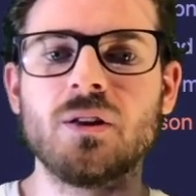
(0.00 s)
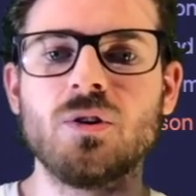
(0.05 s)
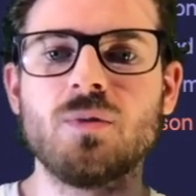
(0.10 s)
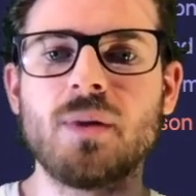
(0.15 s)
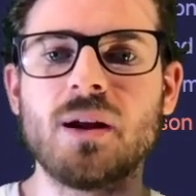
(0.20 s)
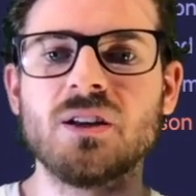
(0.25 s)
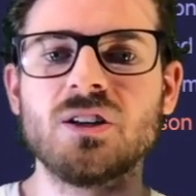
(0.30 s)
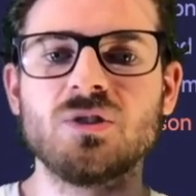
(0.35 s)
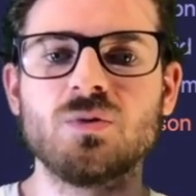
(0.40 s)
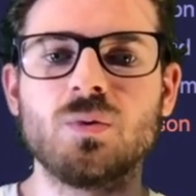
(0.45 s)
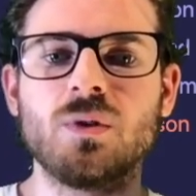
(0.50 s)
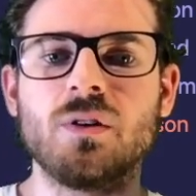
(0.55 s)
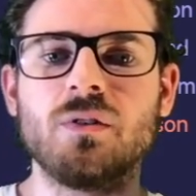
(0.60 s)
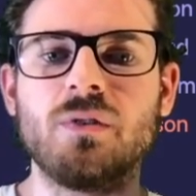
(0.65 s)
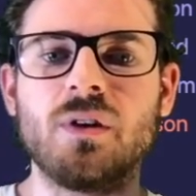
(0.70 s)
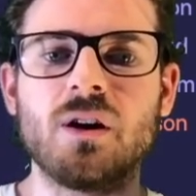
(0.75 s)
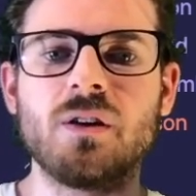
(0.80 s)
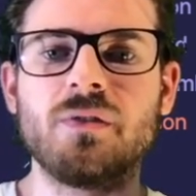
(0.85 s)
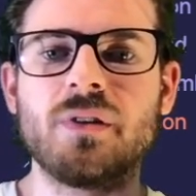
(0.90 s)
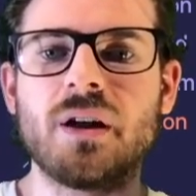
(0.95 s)
You might just want to
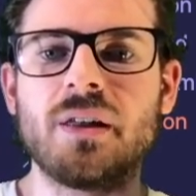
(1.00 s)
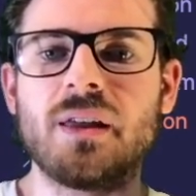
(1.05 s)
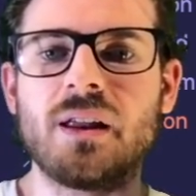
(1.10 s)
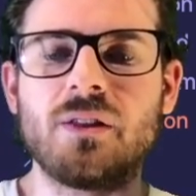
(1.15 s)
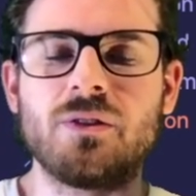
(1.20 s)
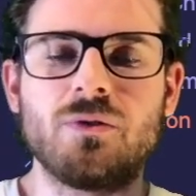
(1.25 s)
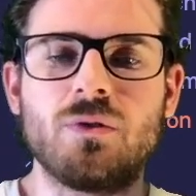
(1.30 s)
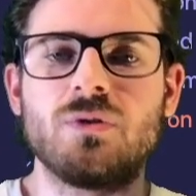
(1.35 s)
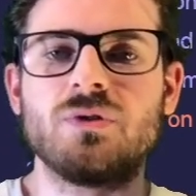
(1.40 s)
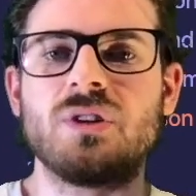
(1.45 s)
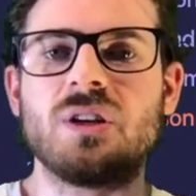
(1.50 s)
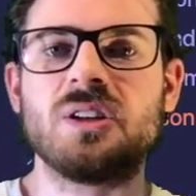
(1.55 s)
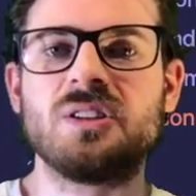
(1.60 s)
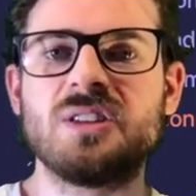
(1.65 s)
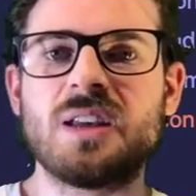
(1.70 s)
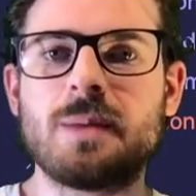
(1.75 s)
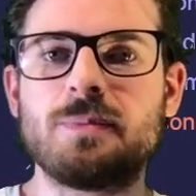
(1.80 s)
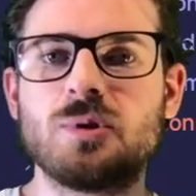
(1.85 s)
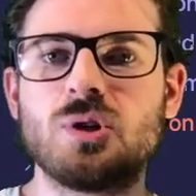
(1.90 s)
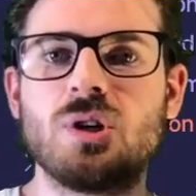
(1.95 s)
verify that it throws an
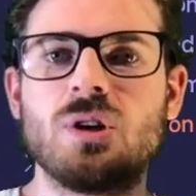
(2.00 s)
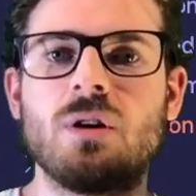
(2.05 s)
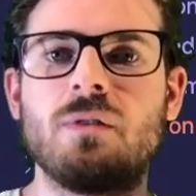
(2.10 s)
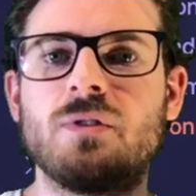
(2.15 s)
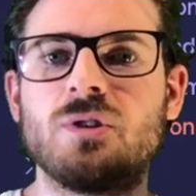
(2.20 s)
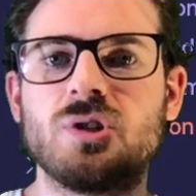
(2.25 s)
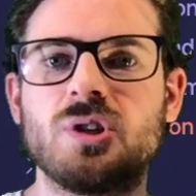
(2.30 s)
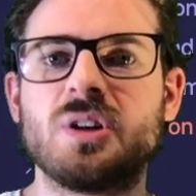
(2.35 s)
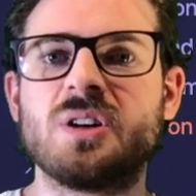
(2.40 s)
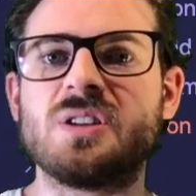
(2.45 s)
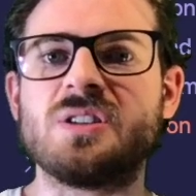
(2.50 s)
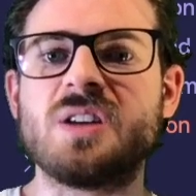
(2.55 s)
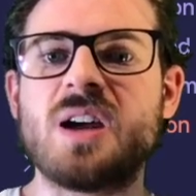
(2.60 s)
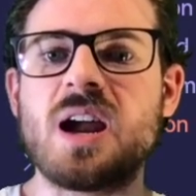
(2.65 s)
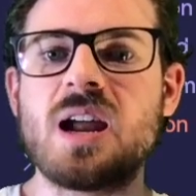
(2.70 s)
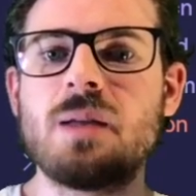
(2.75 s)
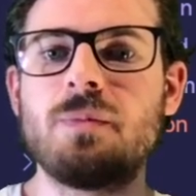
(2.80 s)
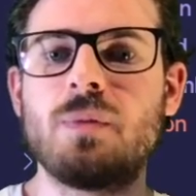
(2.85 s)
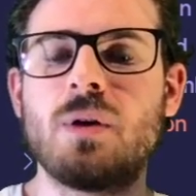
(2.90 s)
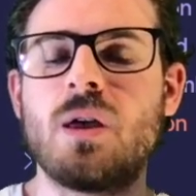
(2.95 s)
exception of a certain
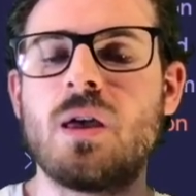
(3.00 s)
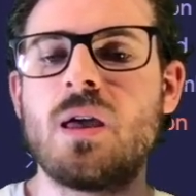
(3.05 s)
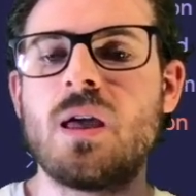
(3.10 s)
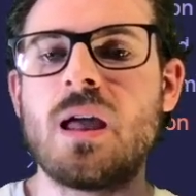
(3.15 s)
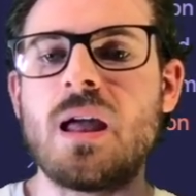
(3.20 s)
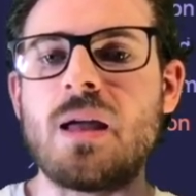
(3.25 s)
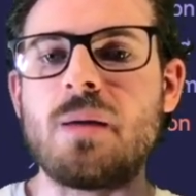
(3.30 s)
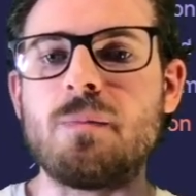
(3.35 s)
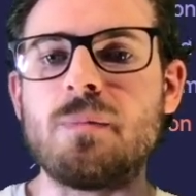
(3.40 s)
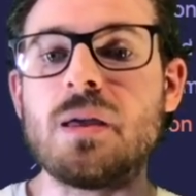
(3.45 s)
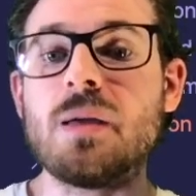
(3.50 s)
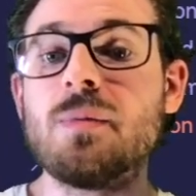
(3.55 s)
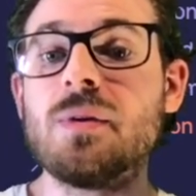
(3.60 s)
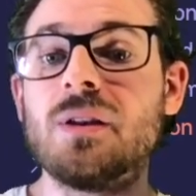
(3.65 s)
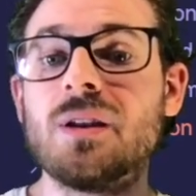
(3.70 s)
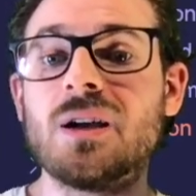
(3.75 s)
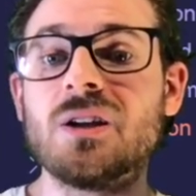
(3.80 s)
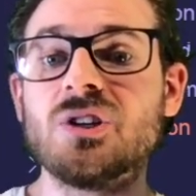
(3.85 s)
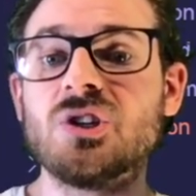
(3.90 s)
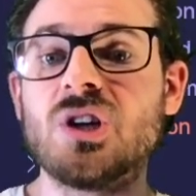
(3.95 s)
type and maybe
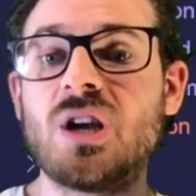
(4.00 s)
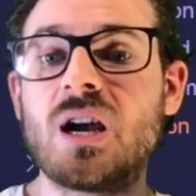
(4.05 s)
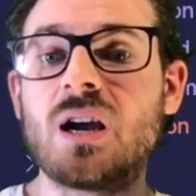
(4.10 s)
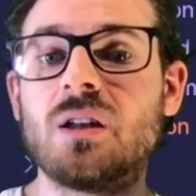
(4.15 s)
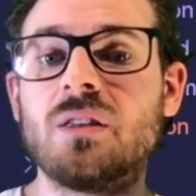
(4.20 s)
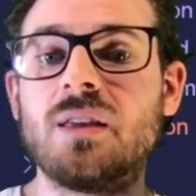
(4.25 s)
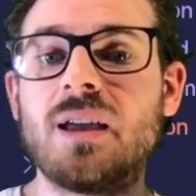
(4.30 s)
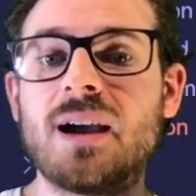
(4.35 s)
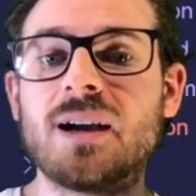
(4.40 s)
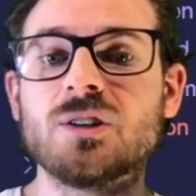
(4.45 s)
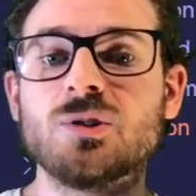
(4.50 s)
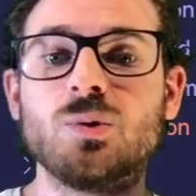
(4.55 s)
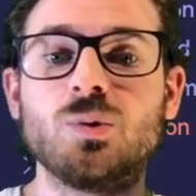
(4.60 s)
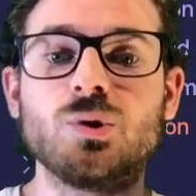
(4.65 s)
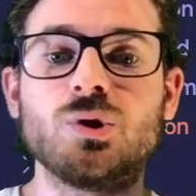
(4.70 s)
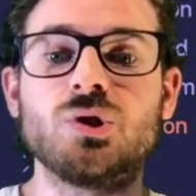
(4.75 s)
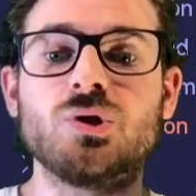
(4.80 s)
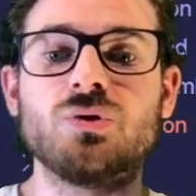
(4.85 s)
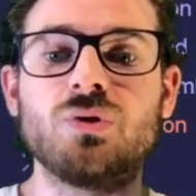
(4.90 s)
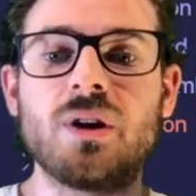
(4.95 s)
not check the actual
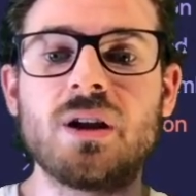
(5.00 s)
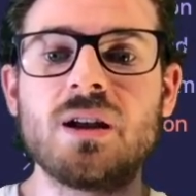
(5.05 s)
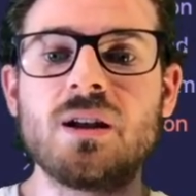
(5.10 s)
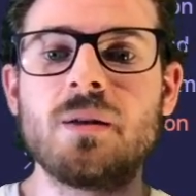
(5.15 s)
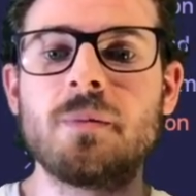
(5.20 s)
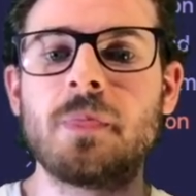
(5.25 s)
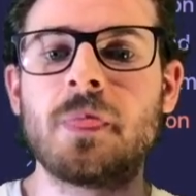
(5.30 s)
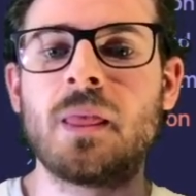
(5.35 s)
string.